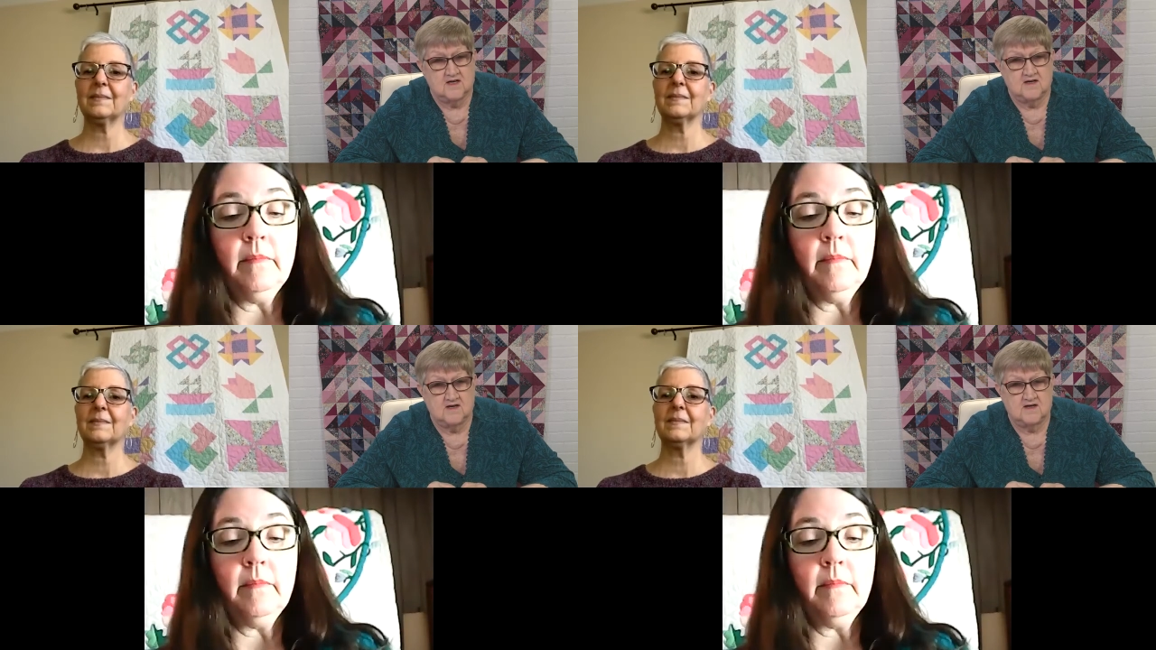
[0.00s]

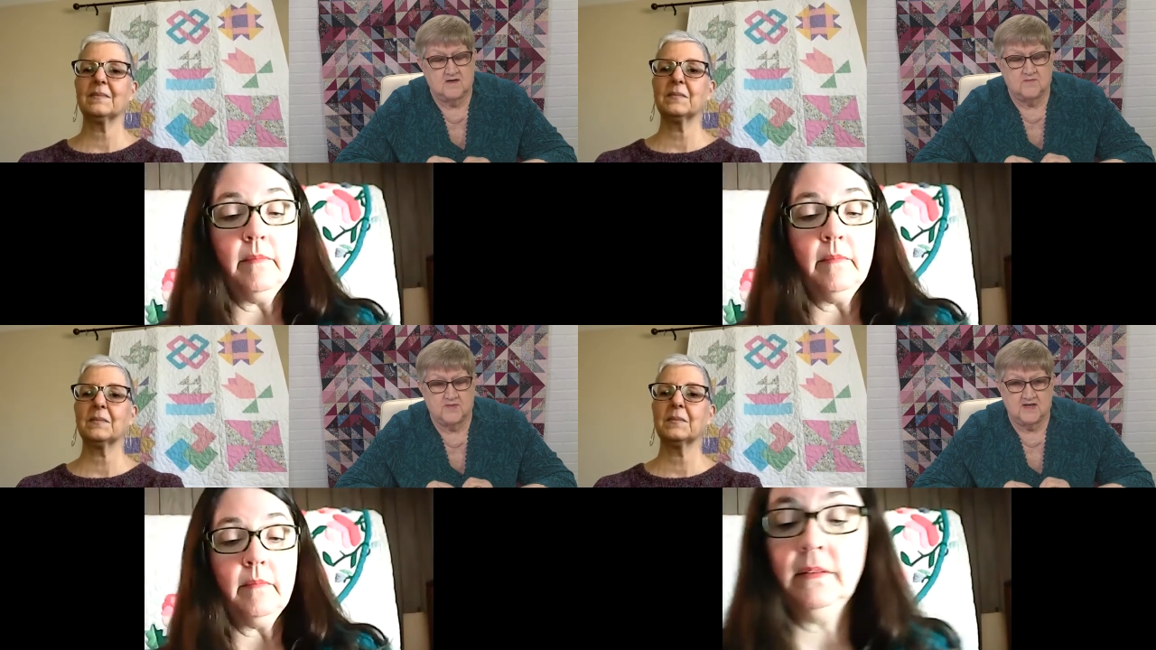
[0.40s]

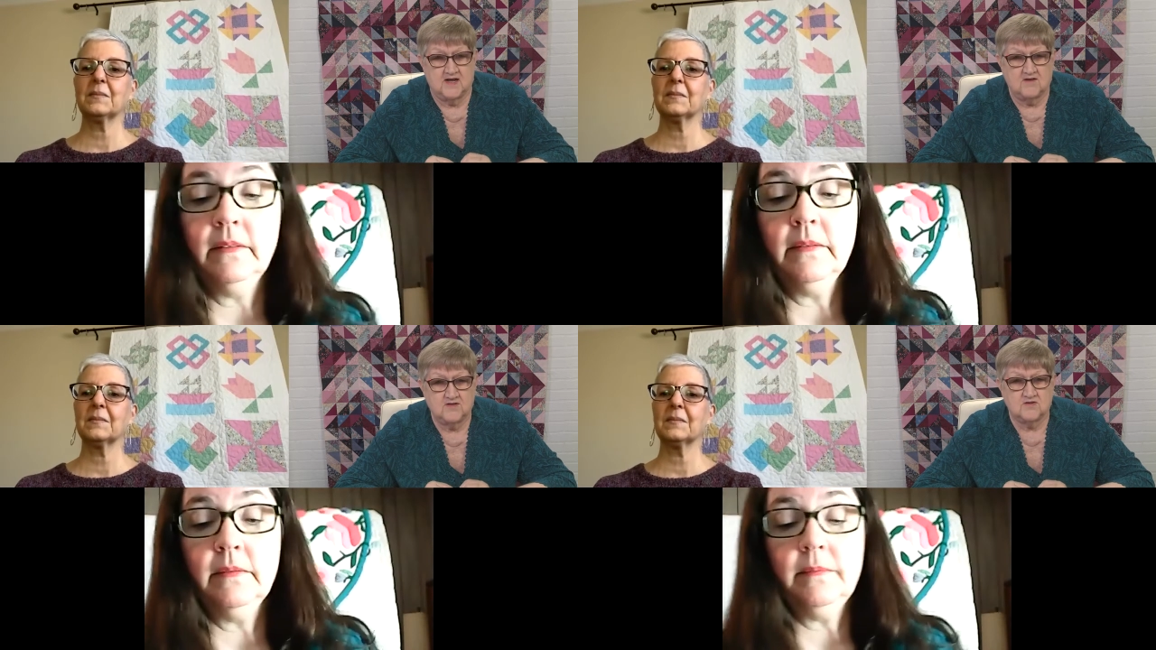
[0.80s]
Speaker 1: Uh, but
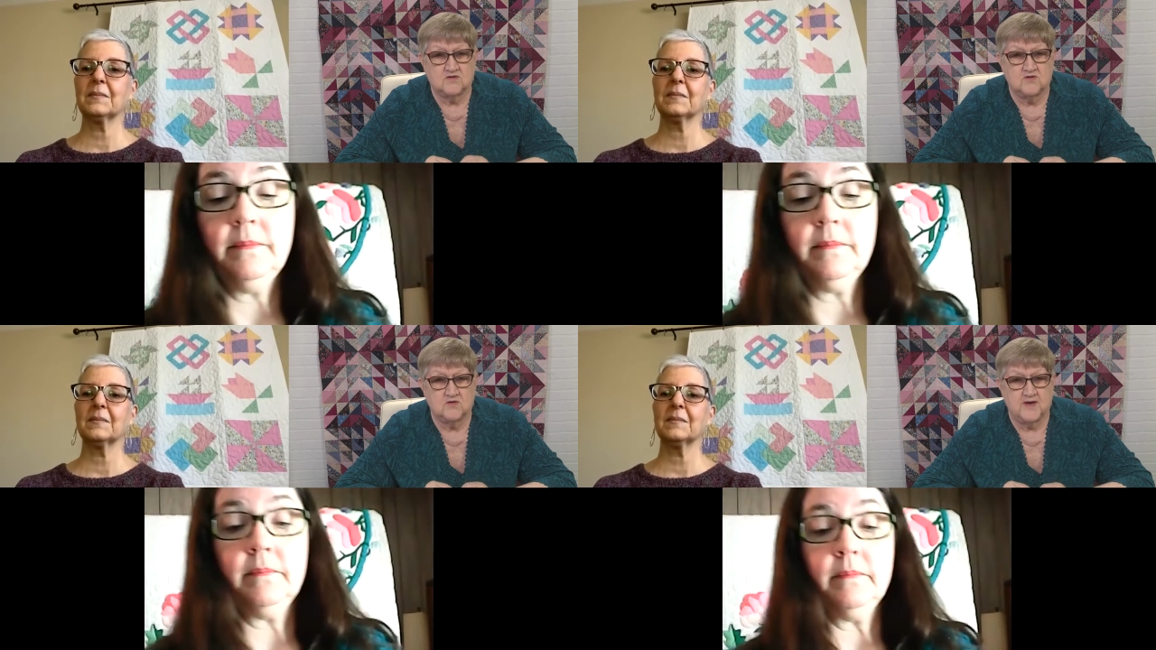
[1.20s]
how do you
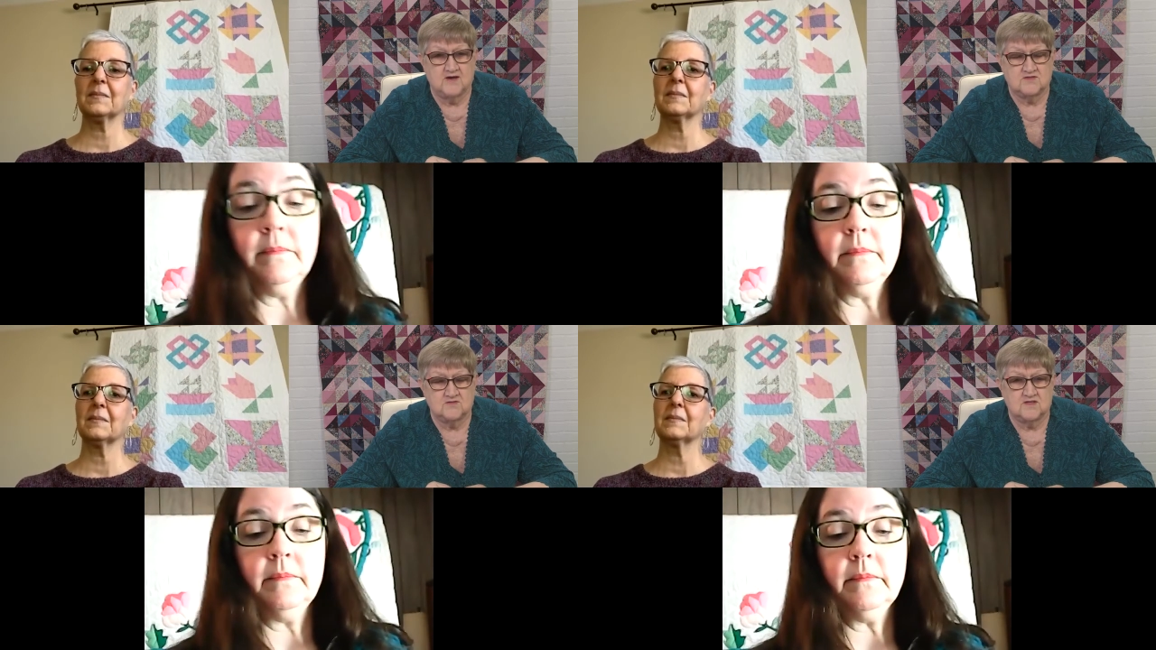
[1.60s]
go
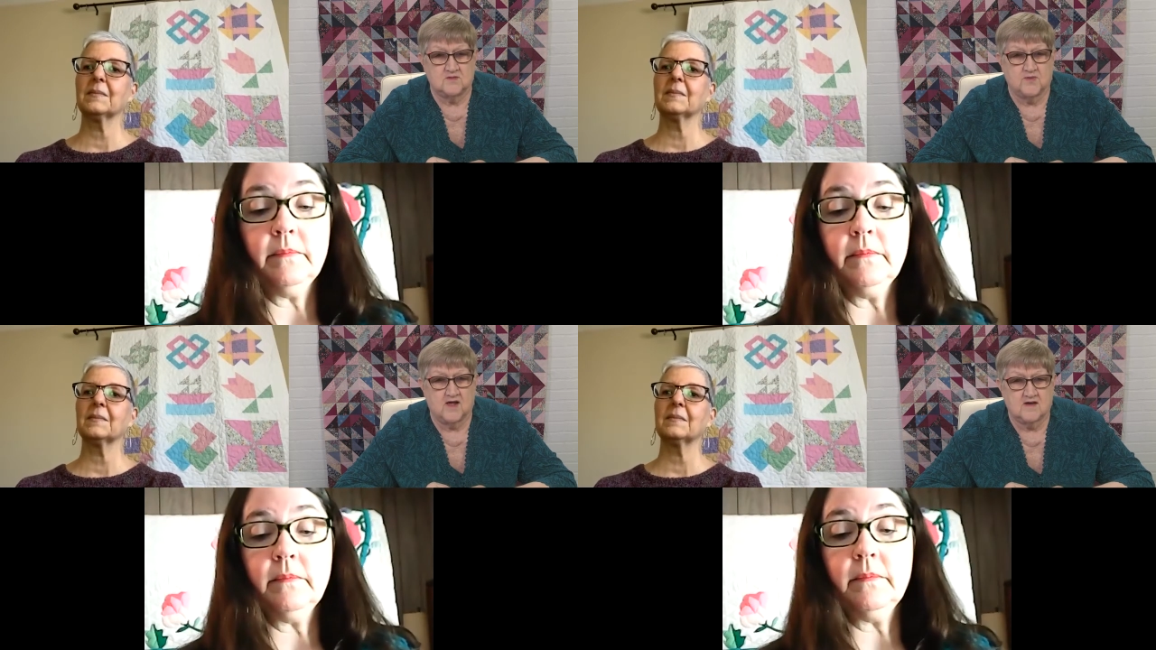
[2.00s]
about doing
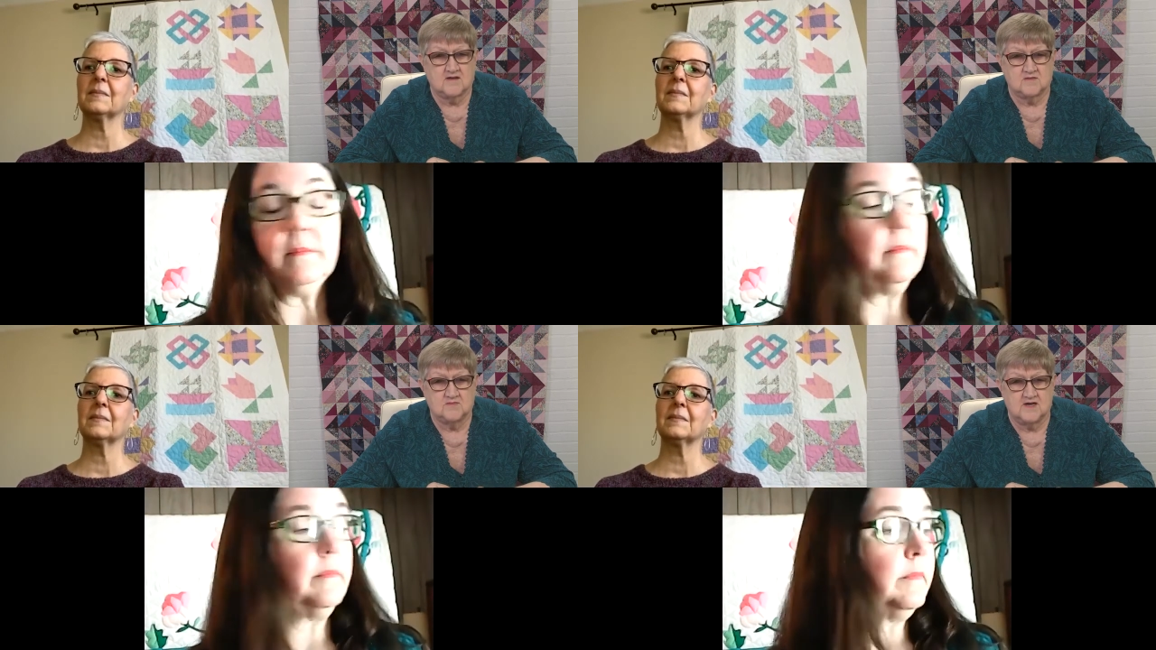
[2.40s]
the block
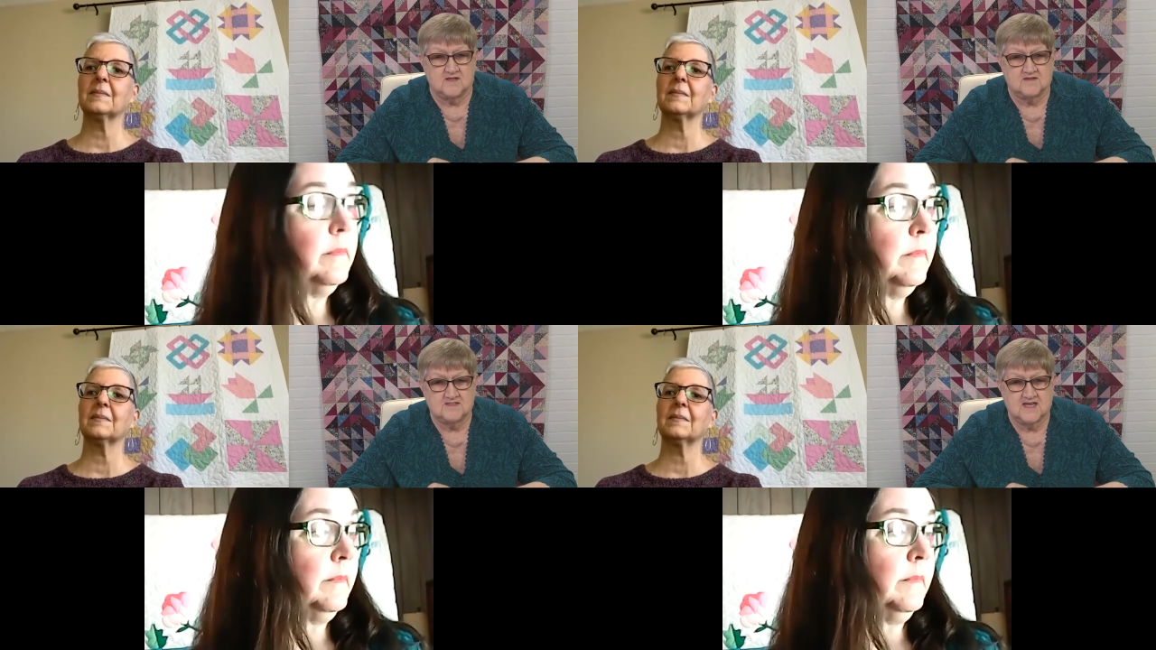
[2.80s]
of the month? Is